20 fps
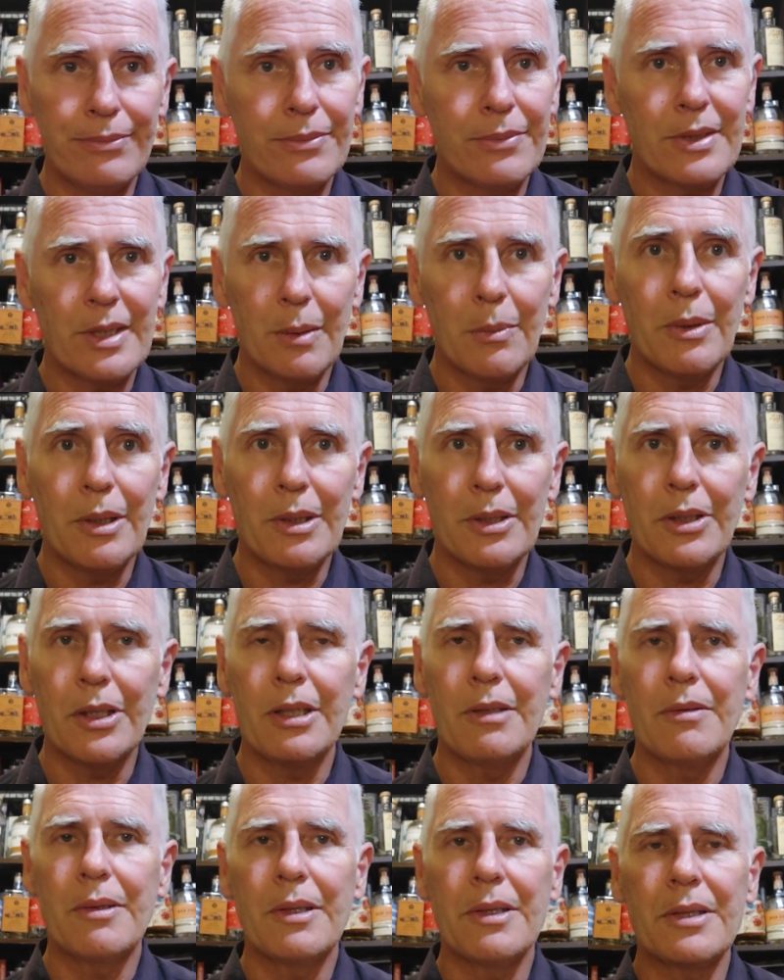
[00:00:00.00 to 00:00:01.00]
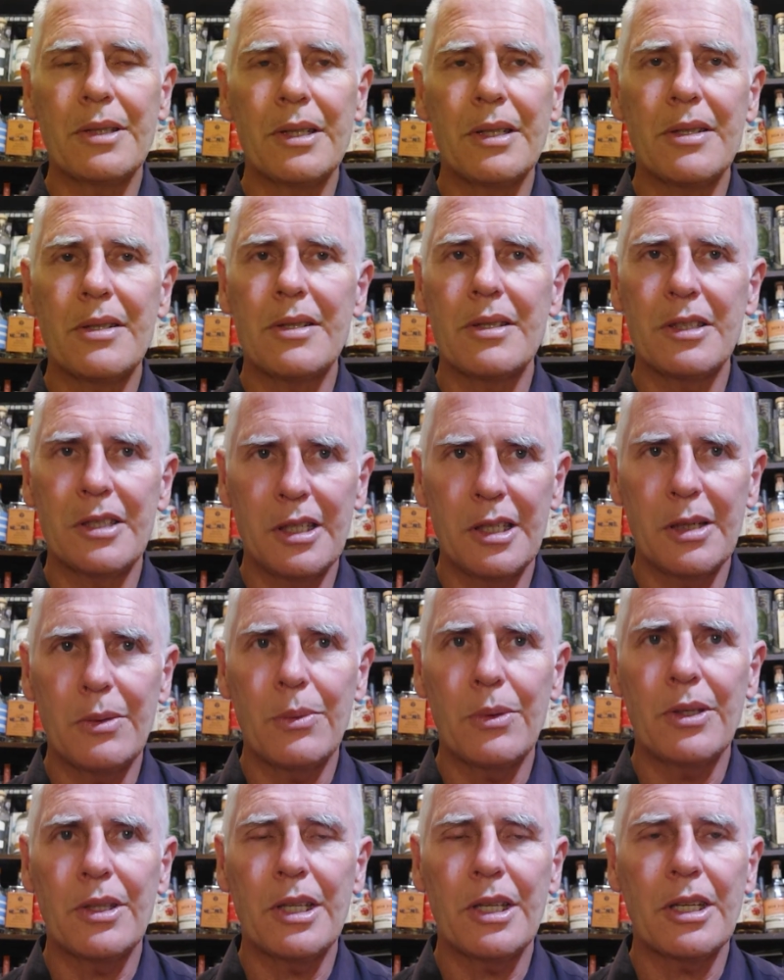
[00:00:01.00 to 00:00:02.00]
someone died for your sins and you don't want